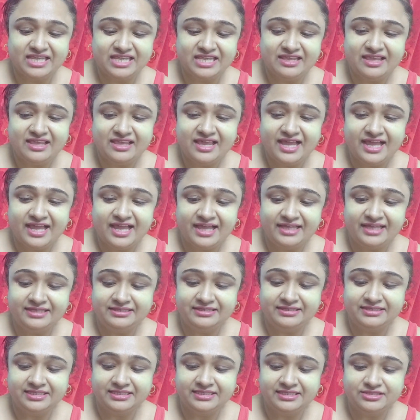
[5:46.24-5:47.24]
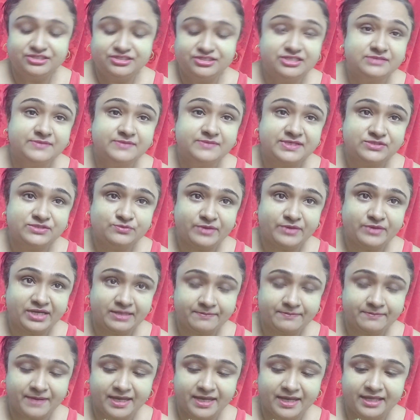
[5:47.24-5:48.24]
and she's my sweetie
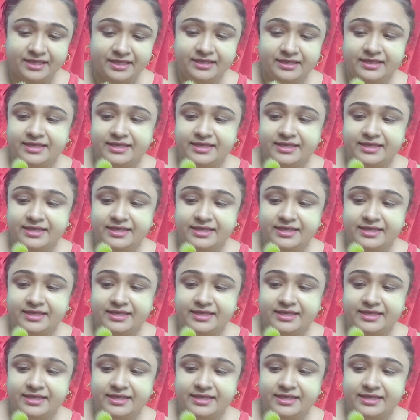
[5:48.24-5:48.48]
pie.